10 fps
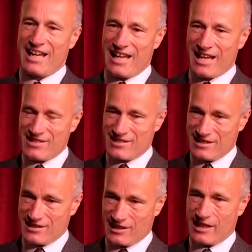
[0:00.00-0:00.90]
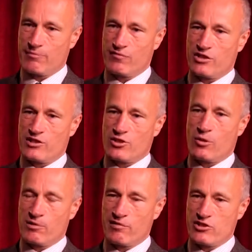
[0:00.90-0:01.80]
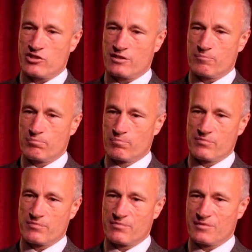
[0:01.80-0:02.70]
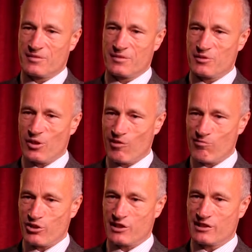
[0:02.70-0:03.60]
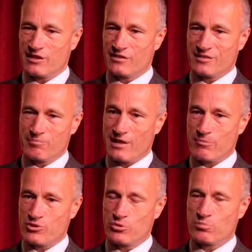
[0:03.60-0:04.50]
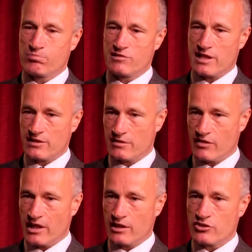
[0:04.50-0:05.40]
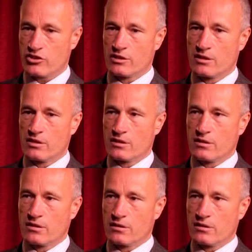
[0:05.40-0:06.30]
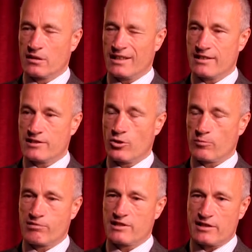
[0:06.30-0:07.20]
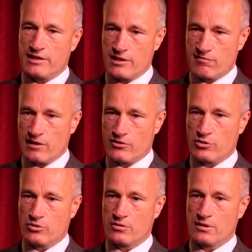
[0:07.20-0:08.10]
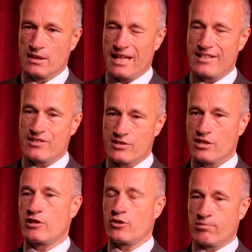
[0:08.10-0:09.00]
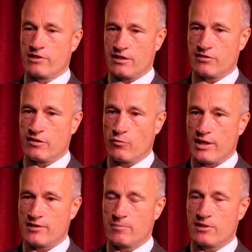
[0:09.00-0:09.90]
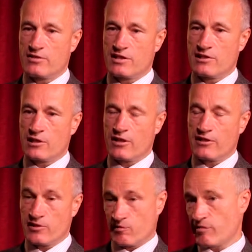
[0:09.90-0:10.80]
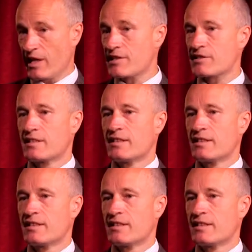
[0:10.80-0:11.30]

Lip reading: as is claimed for this operation, ironically perhaps called Protective Edge, it's not protecting Israel at all, and it's certainly not protecting the West, because it is likely to create